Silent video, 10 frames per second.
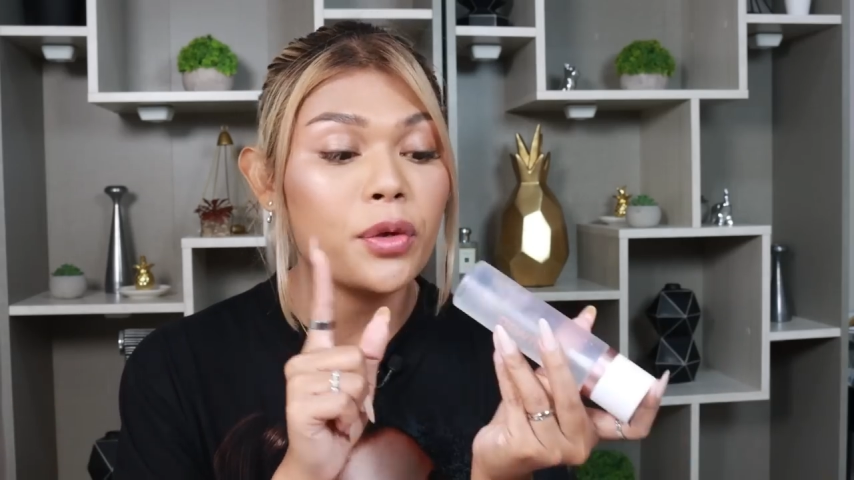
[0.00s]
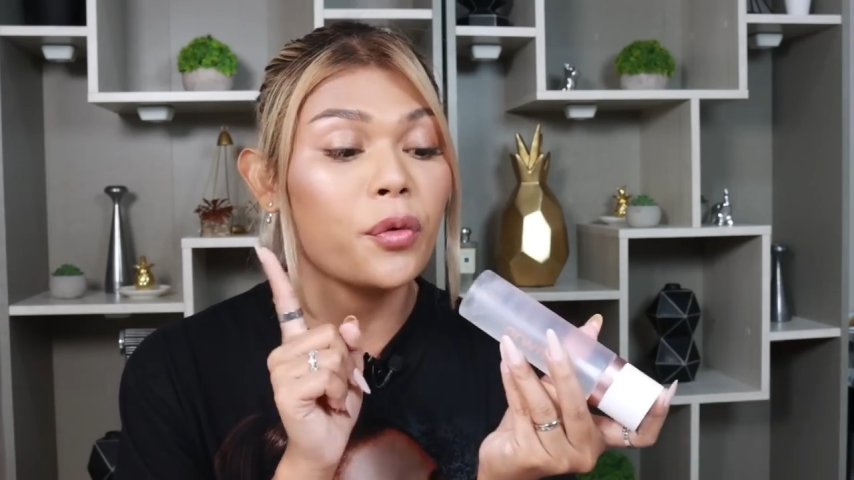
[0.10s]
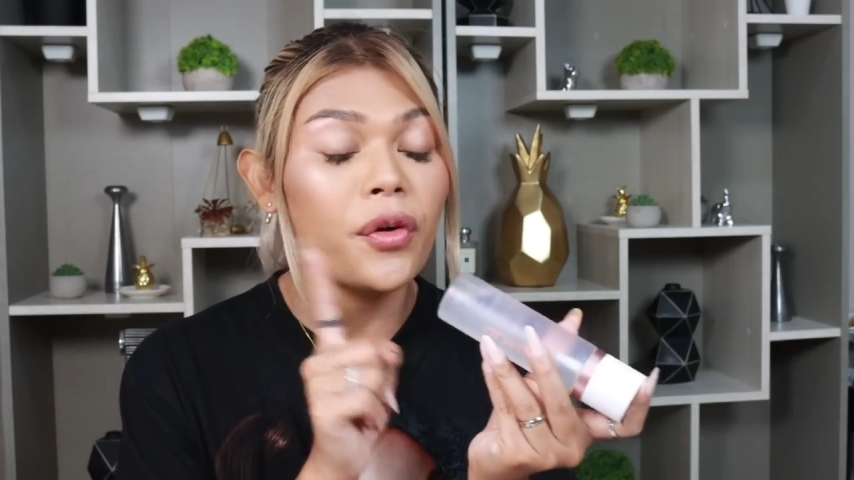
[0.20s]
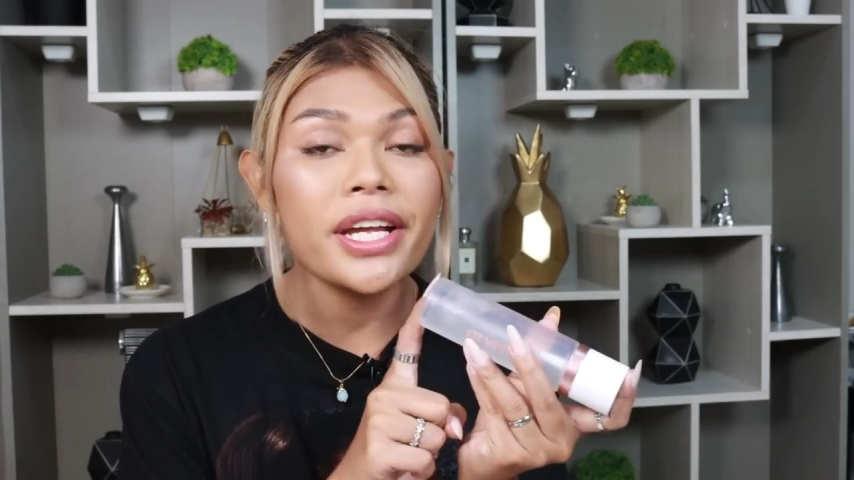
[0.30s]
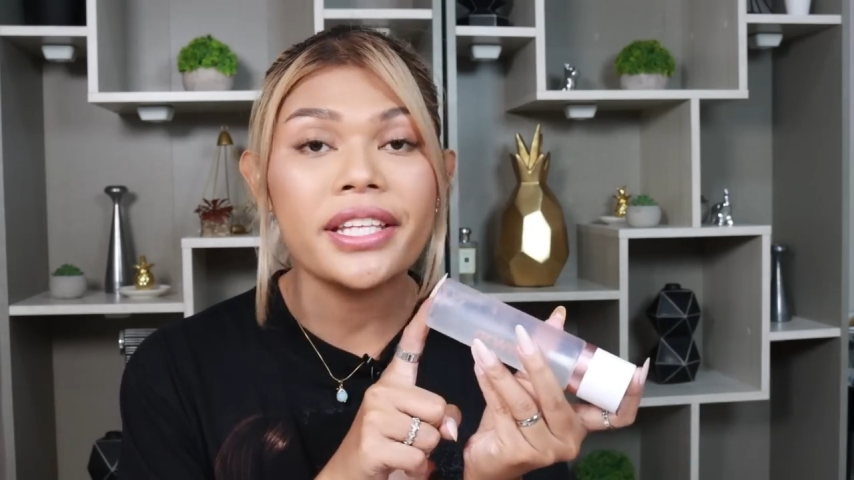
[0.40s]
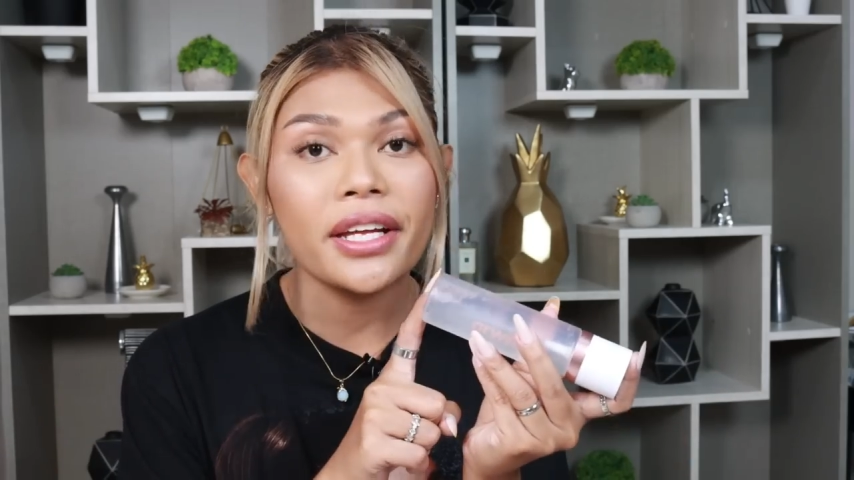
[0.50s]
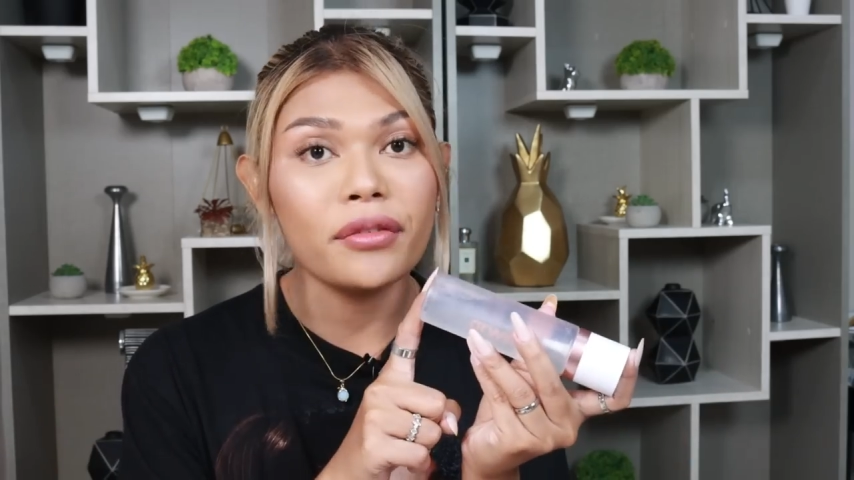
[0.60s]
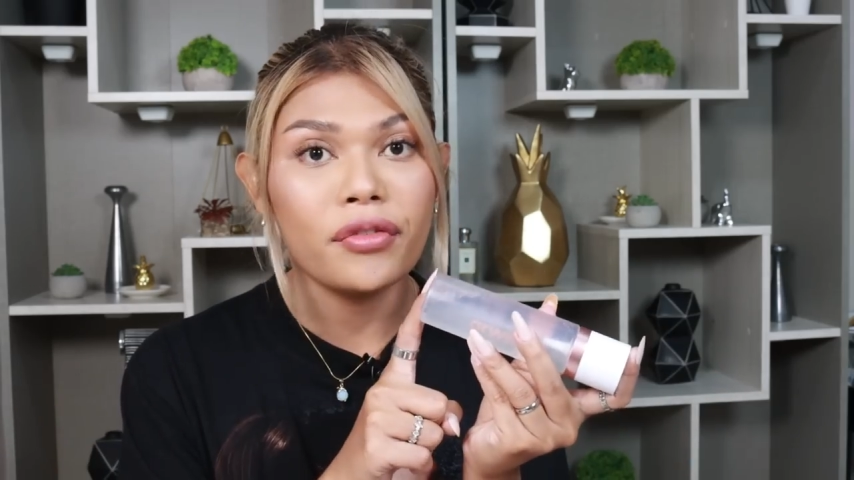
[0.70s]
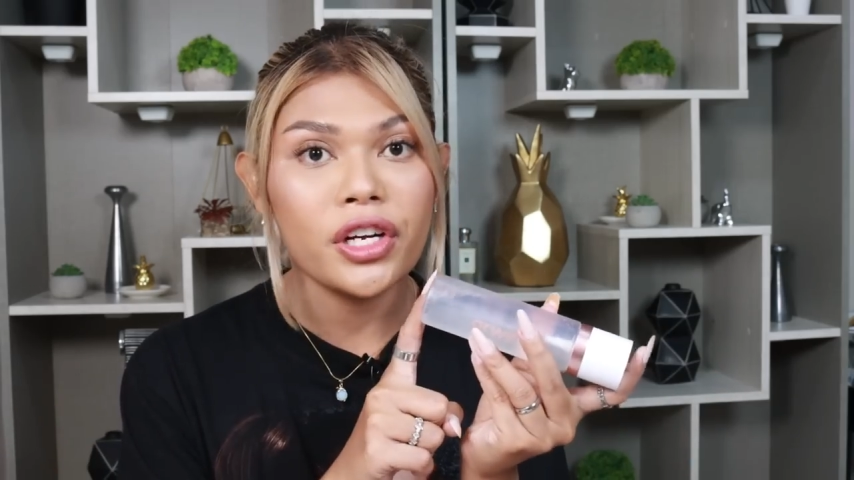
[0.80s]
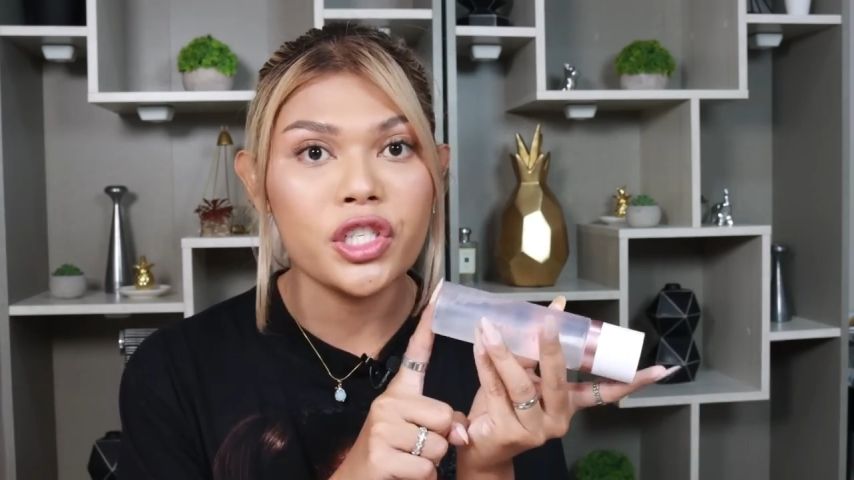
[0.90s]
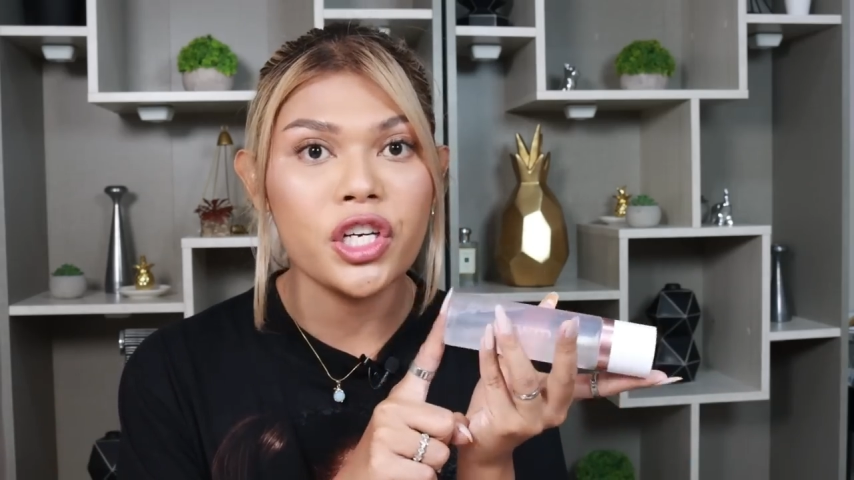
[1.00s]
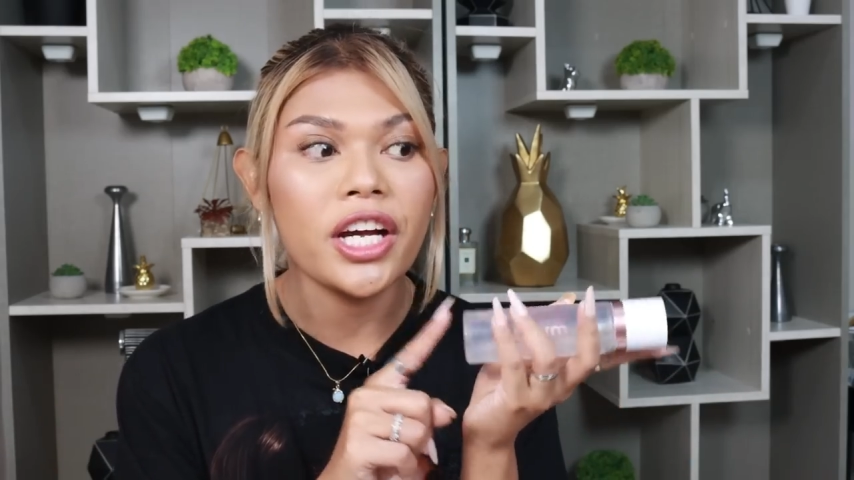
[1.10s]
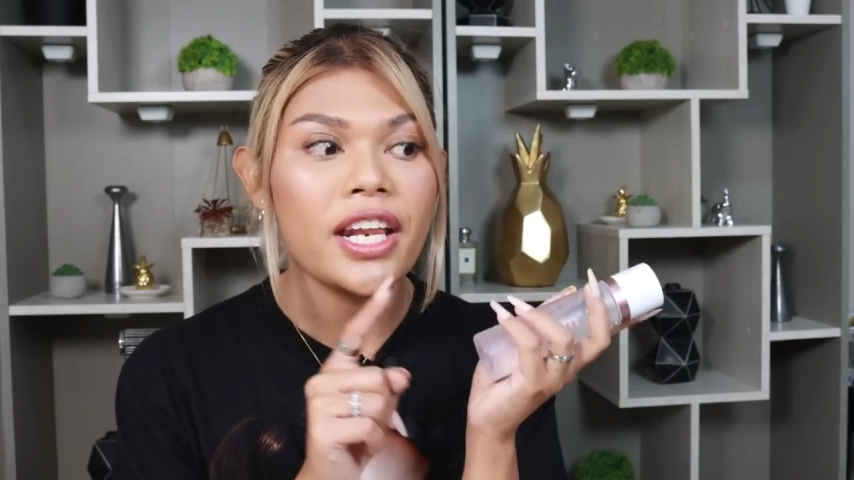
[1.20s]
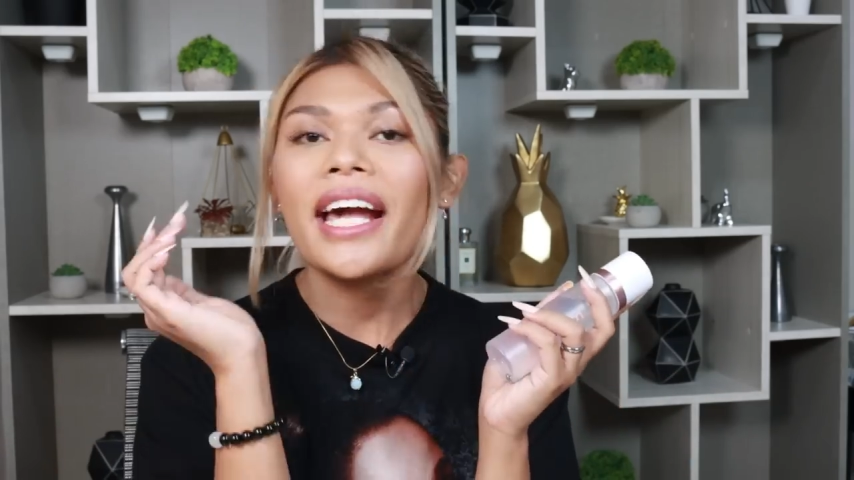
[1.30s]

yung radiant version.